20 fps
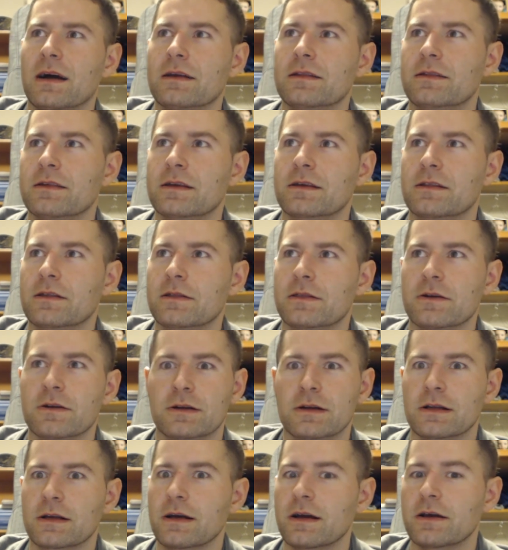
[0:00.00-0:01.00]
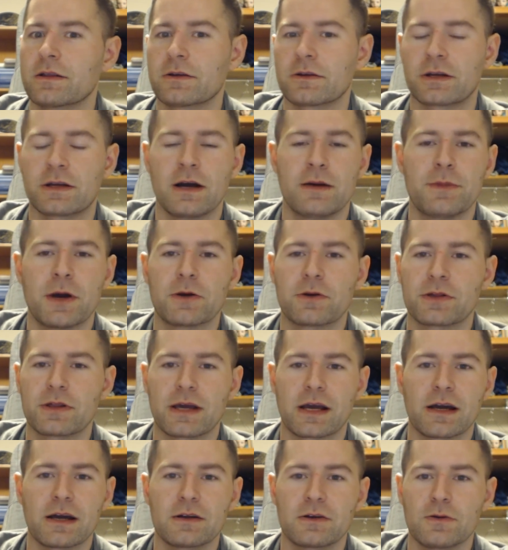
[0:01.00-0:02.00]
I think that they're going to either come out of
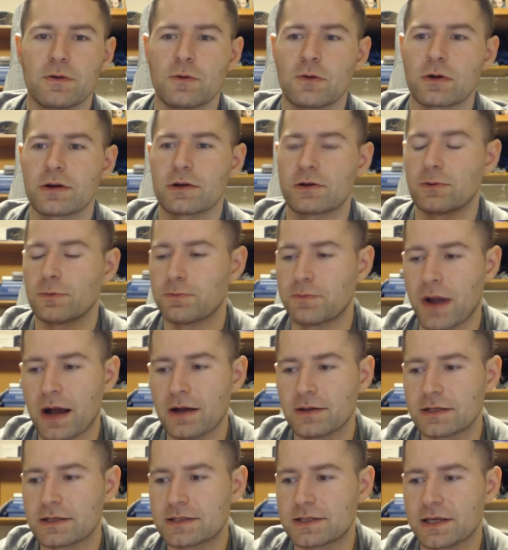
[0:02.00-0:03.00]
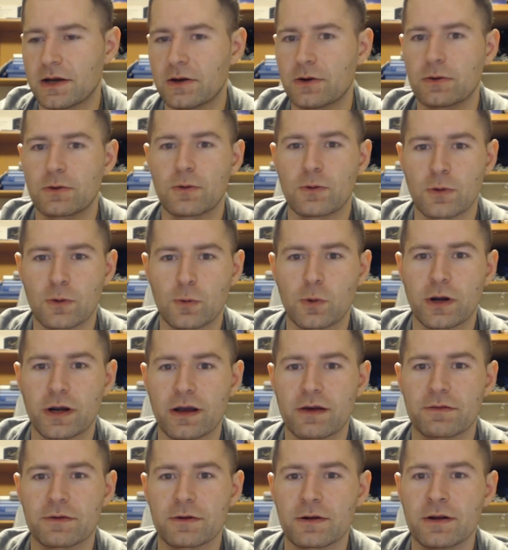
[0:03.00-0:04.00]
that, or it'll balance out, or
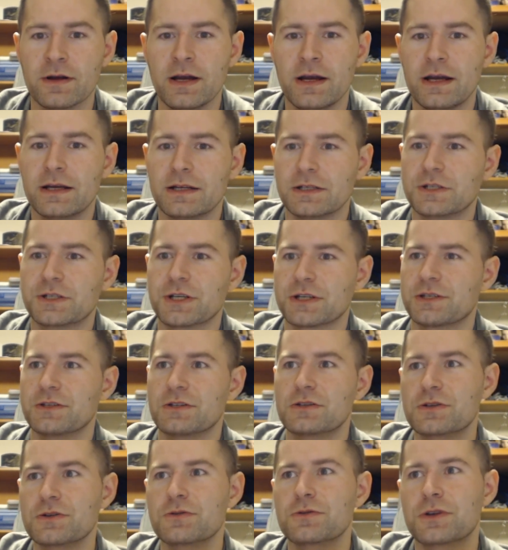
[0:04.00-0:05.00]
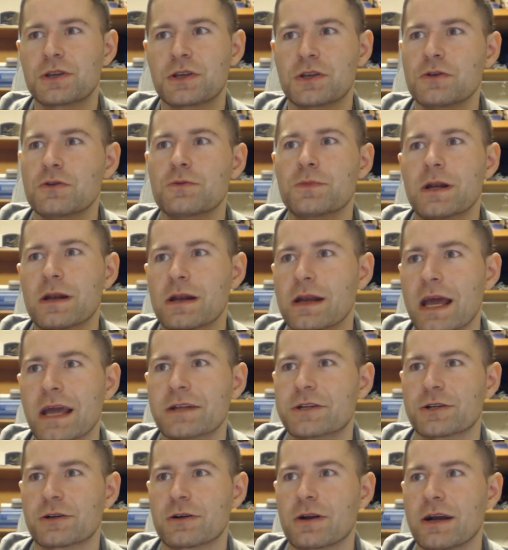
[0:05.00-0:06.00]
whatever, just due to human
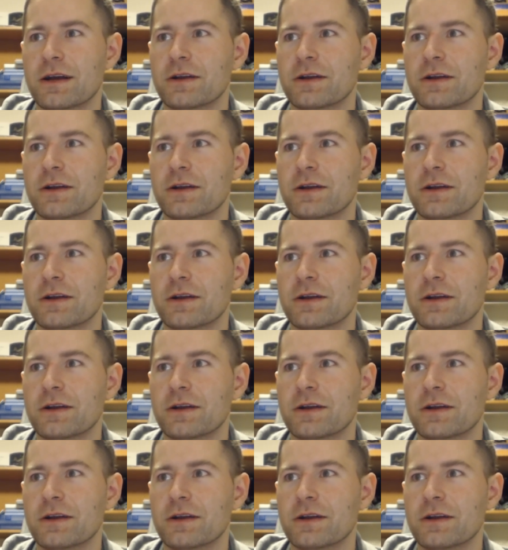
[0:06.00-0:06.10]
nature.